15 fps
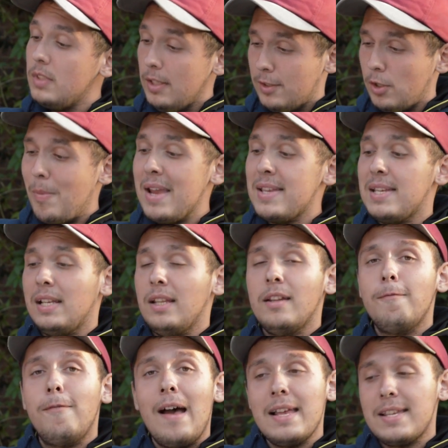So basically, the
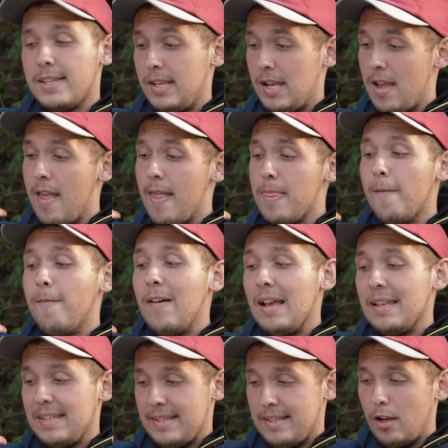first
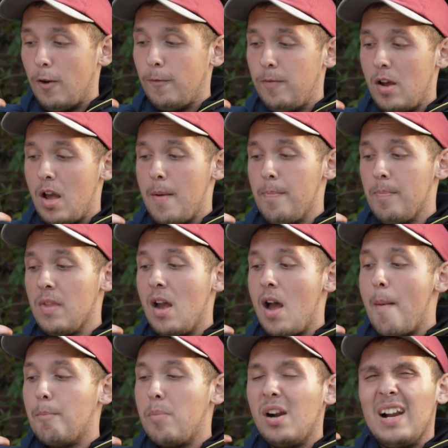sort of
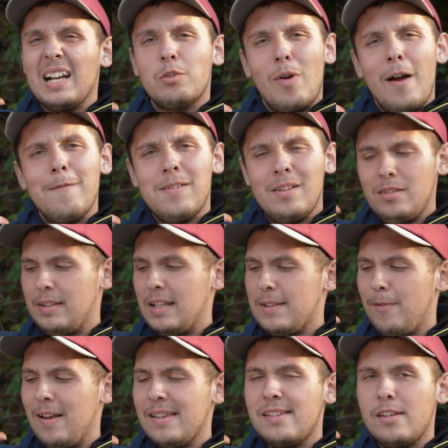paragraph, the
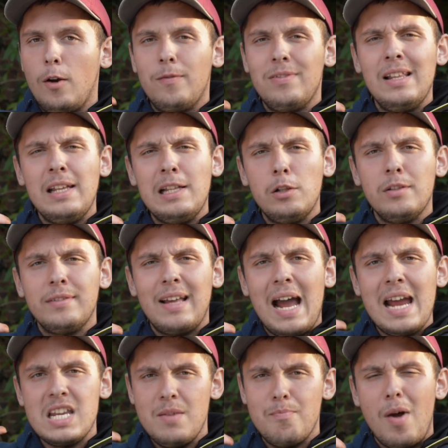first sort of little
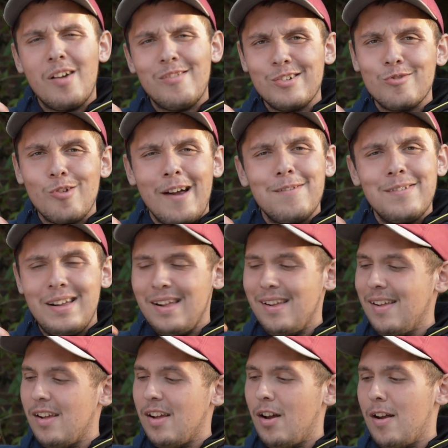tiny paragraph.
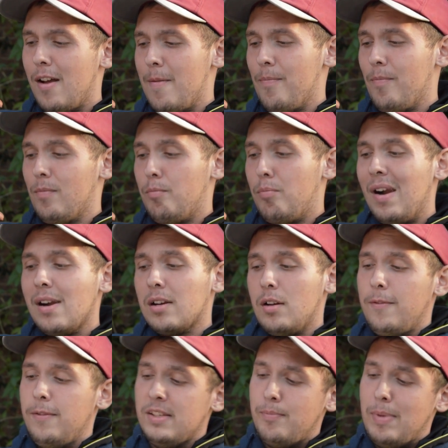
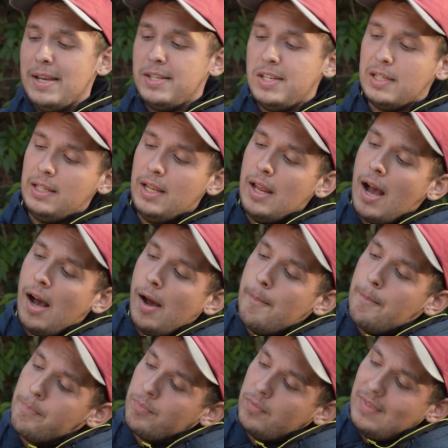Paragraph is basically
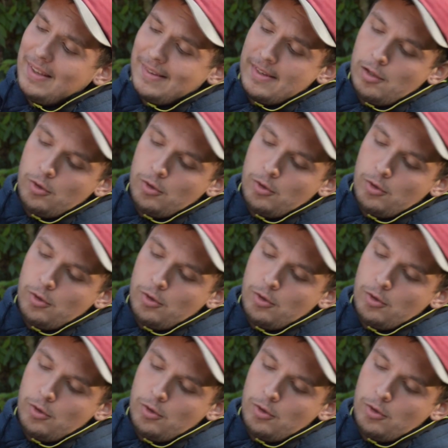this.